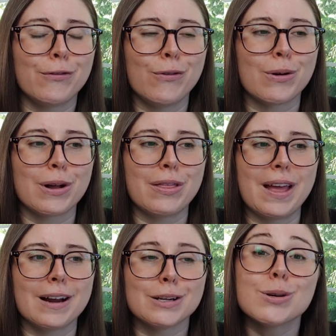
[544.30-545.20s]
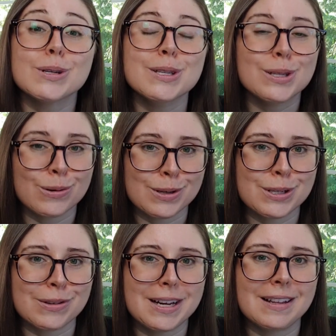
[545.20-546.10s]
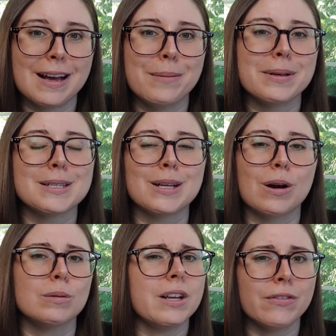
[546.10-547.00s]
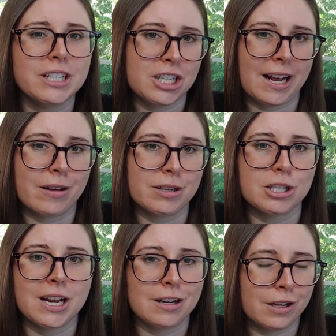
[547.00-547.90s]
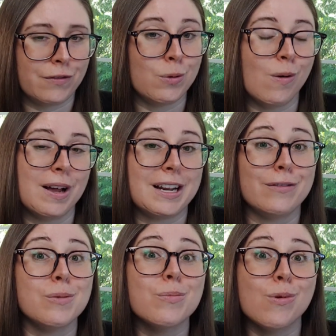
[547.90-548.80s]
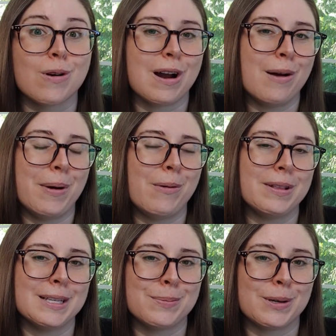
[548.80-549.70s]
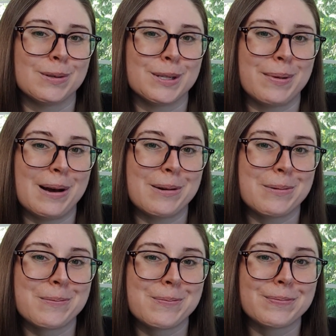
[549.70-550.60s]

for their Shorts and Sorcery Club. So definitely check out their channel if you want even more about what this book was about.